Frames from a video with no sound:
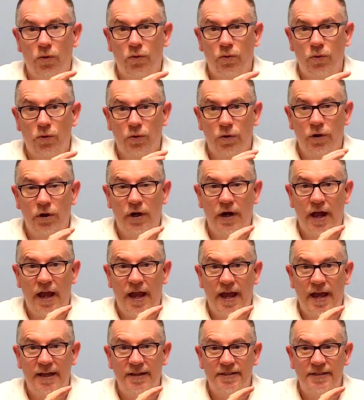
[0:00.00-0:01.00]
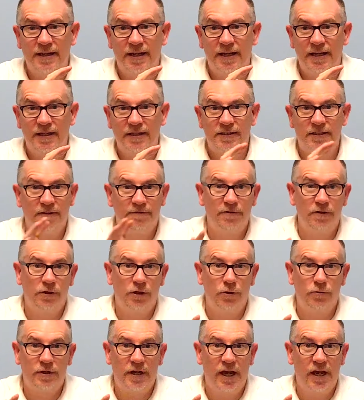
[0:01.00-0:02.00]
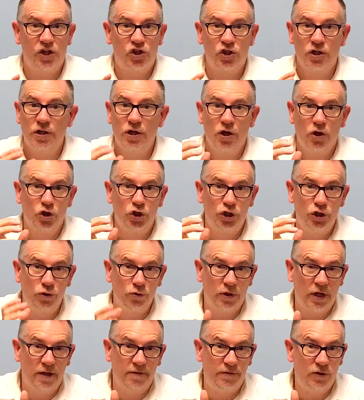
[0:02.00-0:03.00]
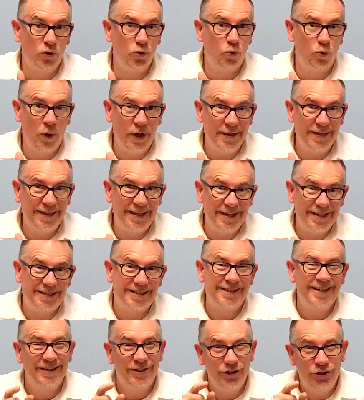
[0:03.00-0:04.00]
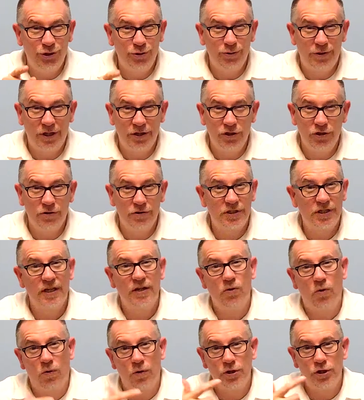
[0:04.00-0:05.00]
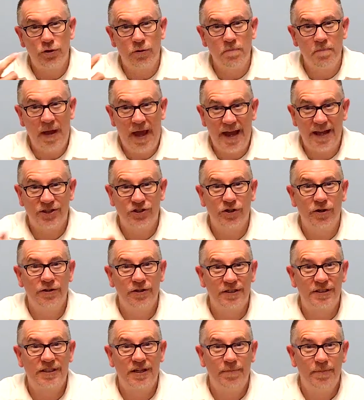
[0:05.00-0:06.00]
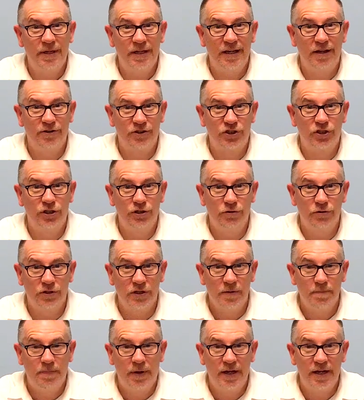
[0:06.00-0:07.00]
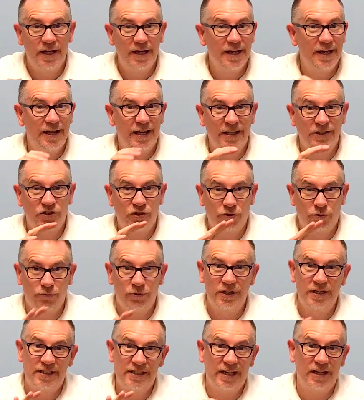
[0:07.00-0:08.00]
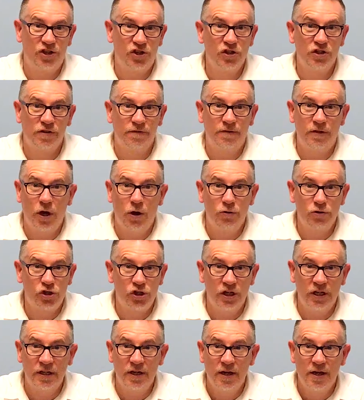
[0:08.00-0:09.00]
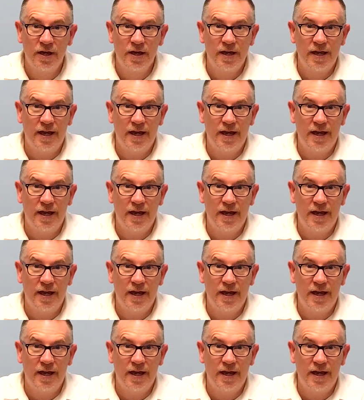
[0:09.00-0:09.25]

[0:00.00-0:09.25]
or at a different location. If you win this, you can use it or you can pass it on to somebody else to use it. But it's 3 sessions of coaching,